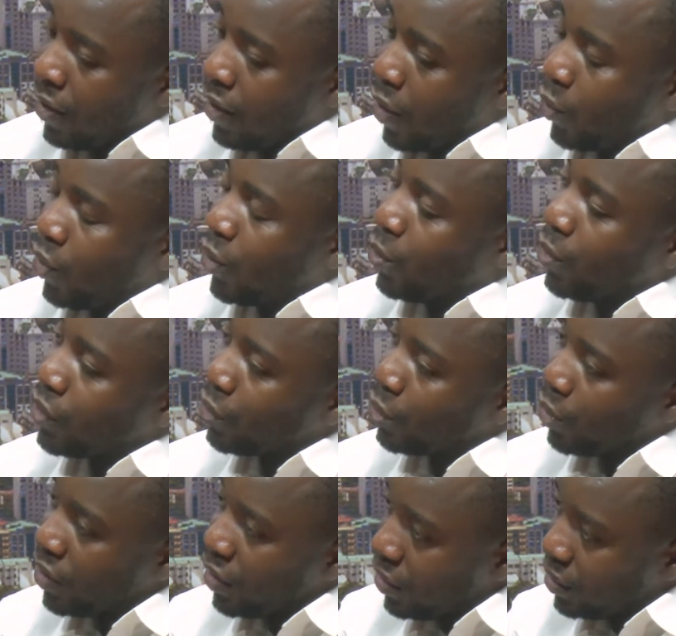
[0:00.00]
Now, the
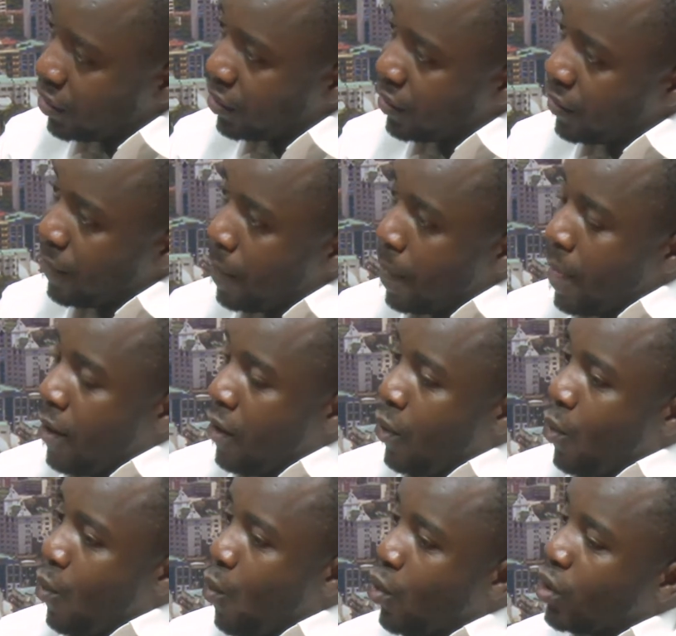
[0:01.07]
question is, mm-hmm.
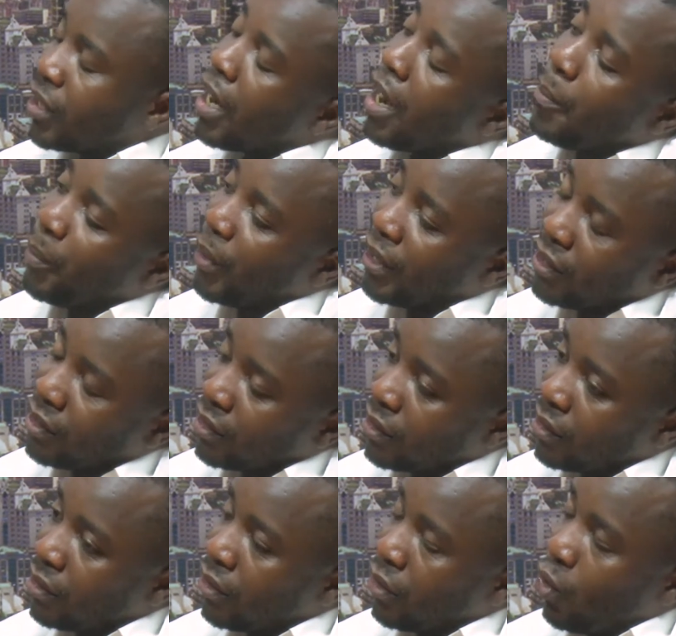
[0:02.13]
what
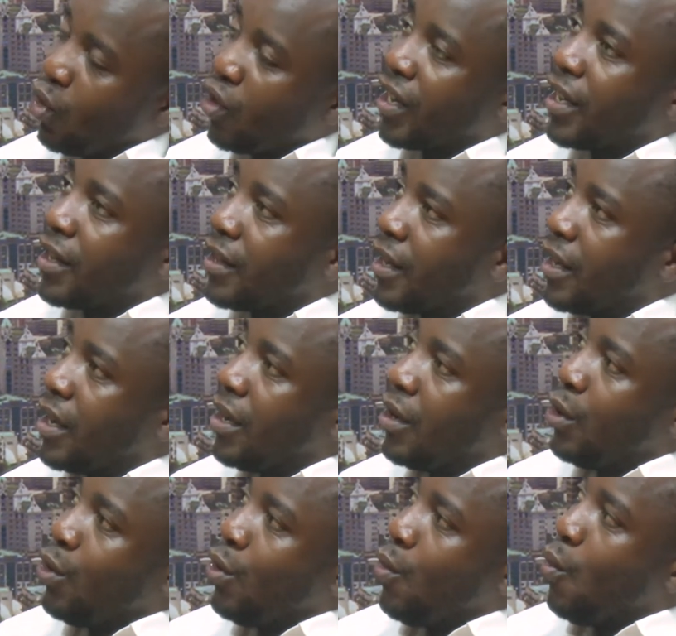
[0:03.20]
happens, or rather,
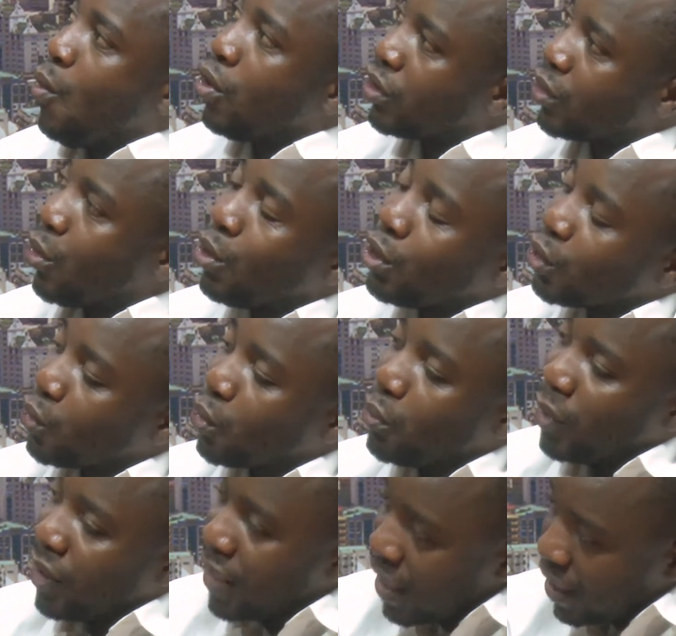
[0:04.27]
what ought to
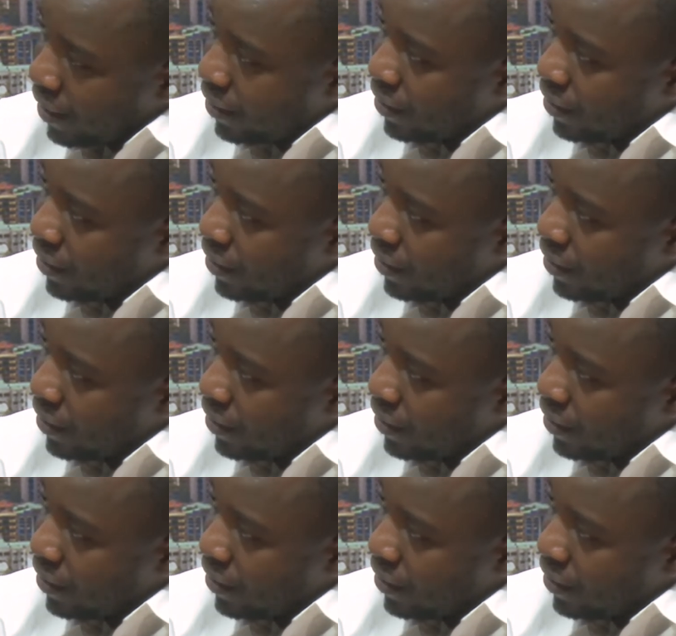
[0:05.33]
be done